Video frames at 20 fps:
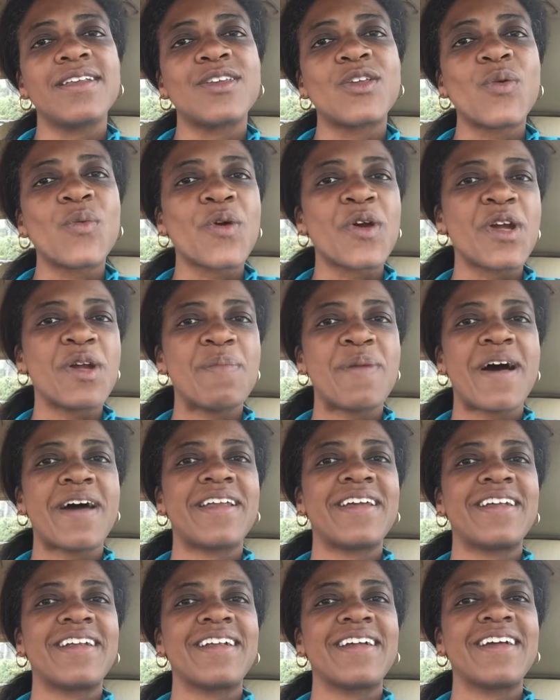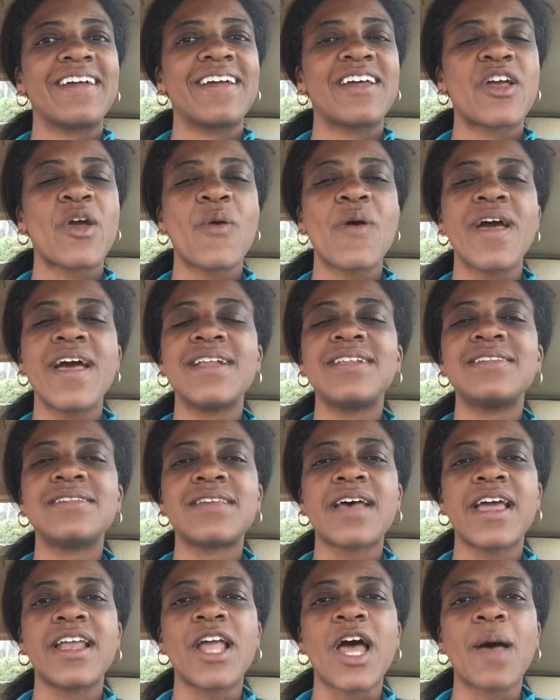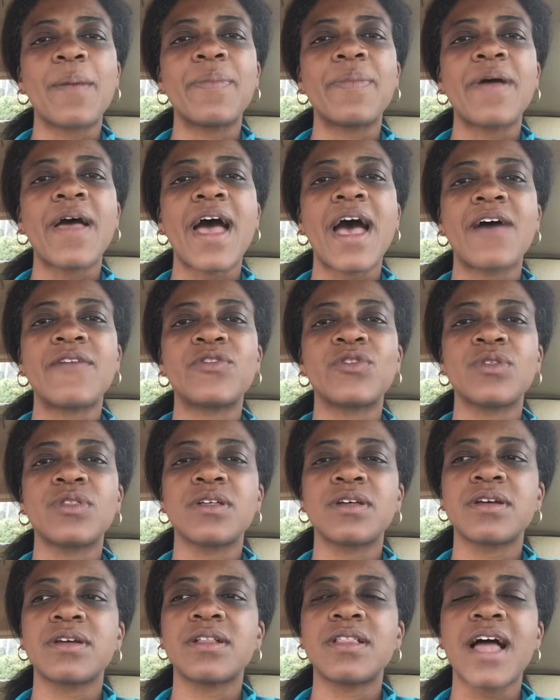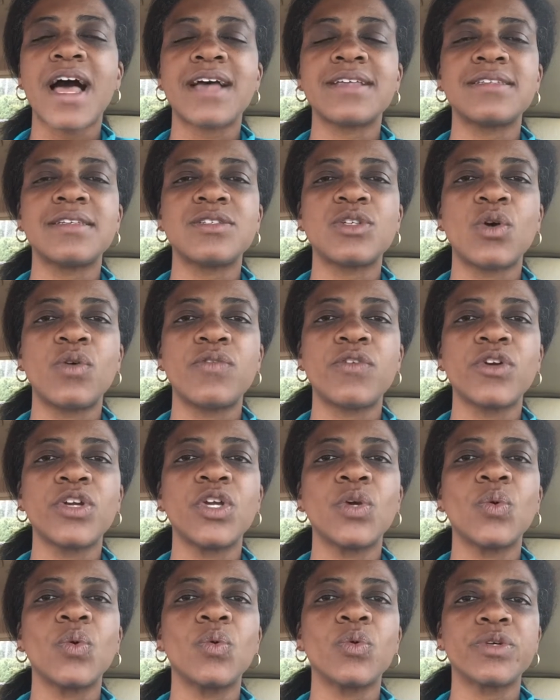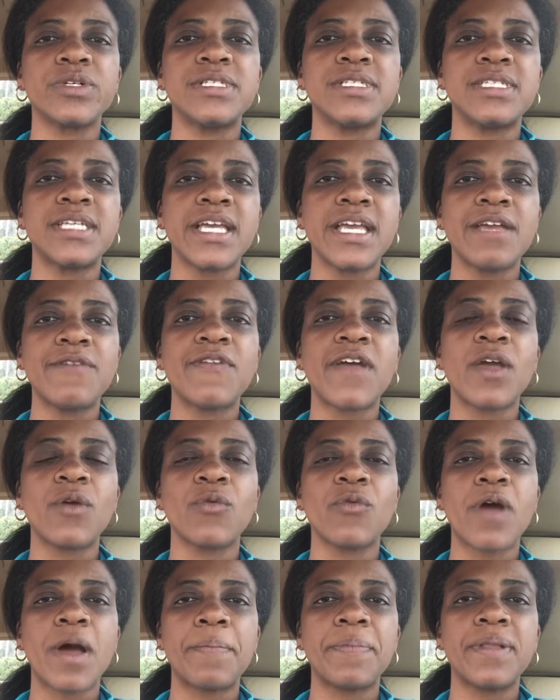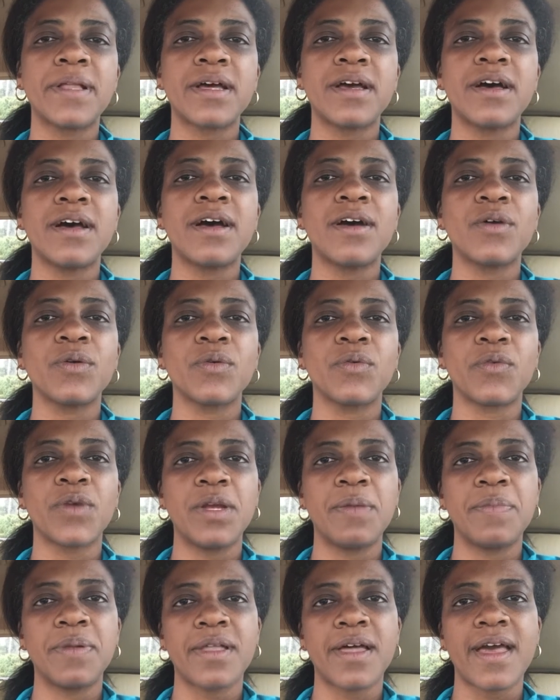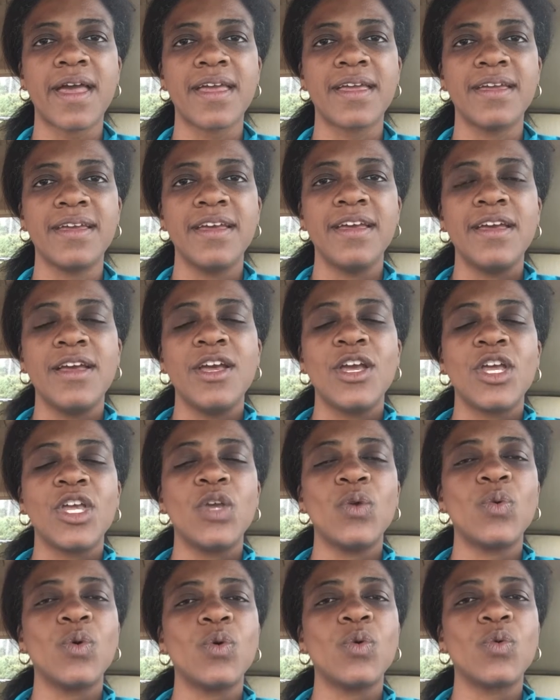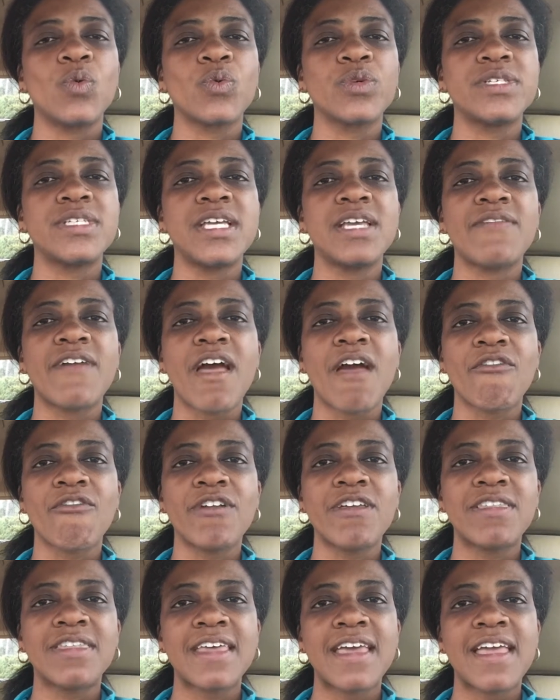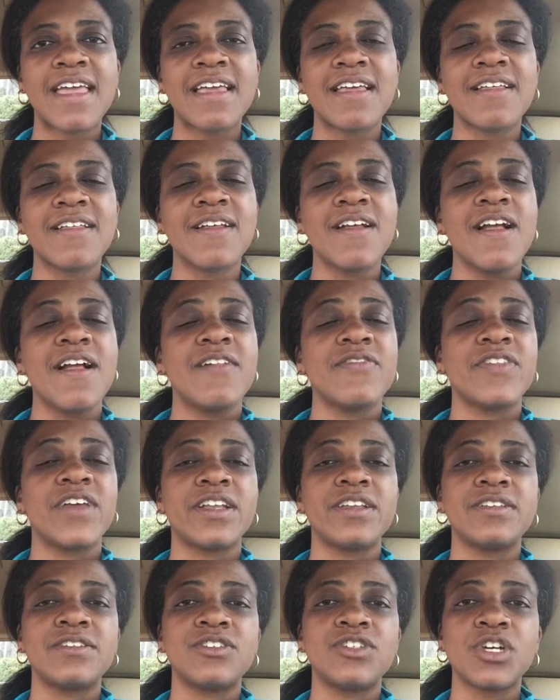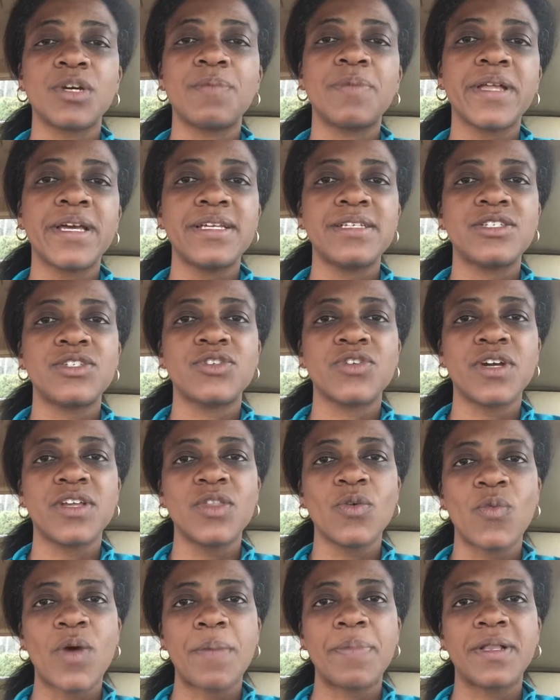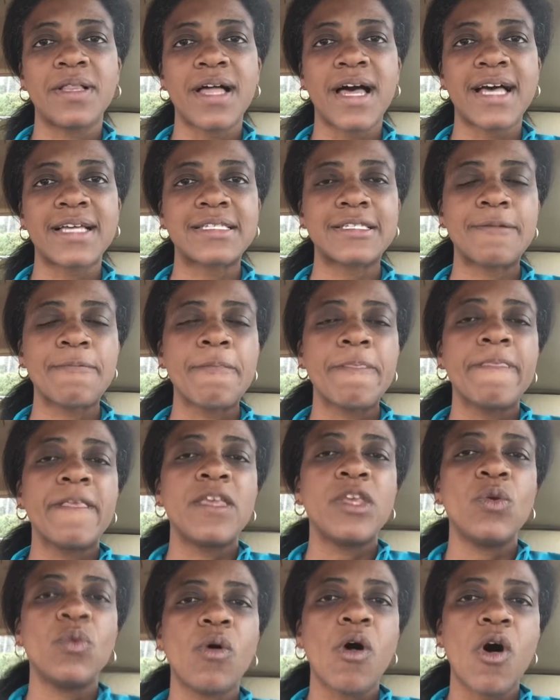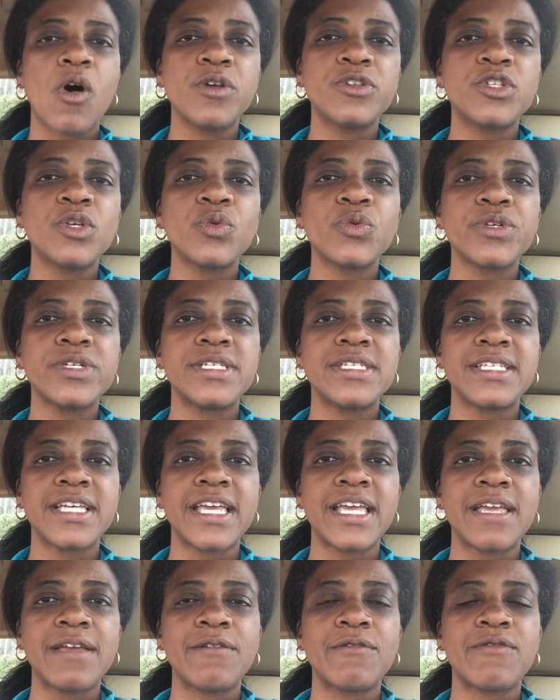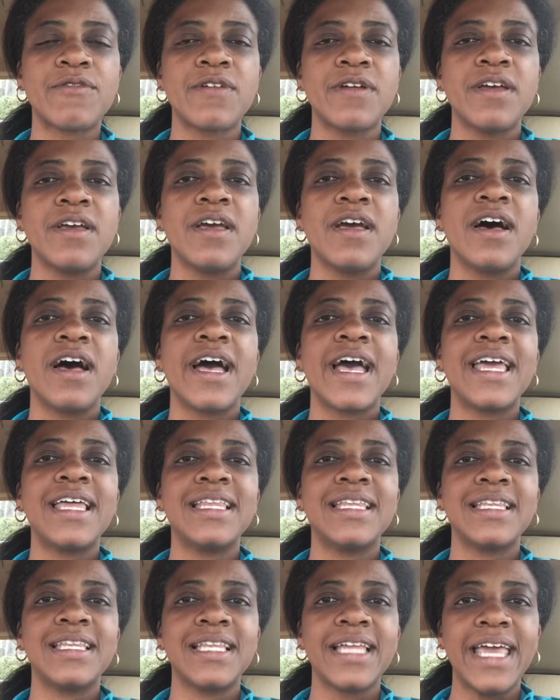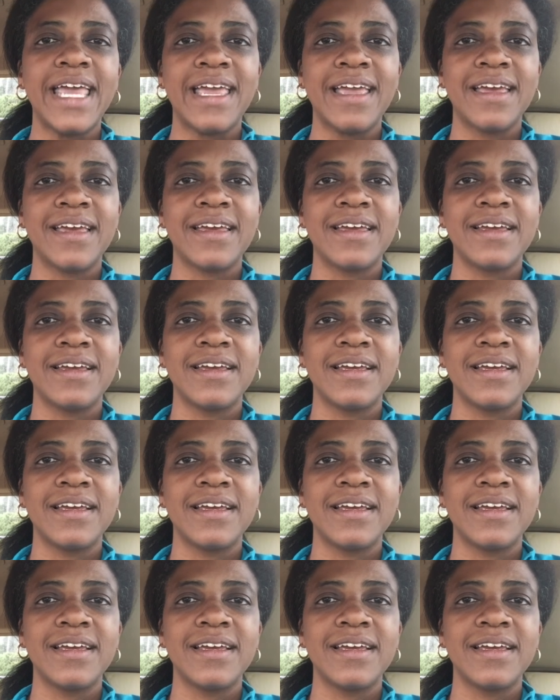don't worry about it. Go ahead and sign up. After the class is over, you will receive a replica replay. You will receive everything that took place during the web class. You will also receive a link